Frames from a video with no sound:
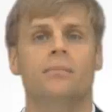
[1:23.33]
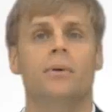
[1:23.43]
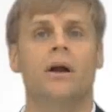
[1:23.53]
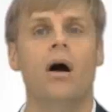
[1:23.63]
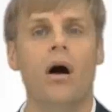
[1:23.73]

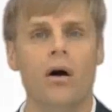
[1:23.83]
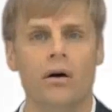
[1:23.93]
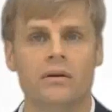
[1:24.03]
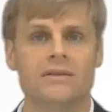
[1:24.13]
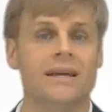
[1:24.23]

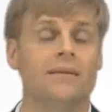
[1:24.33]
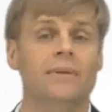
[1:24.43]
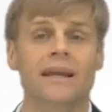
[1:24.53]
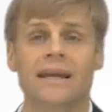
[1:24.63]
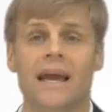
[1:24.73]
because in
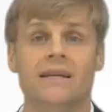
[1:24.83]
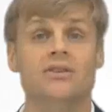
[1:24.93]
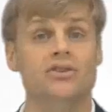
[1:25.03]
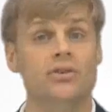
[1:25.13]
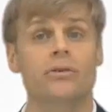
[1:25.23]
many
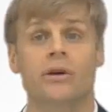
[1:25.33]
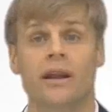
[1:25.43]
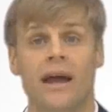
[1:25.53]
cases you're going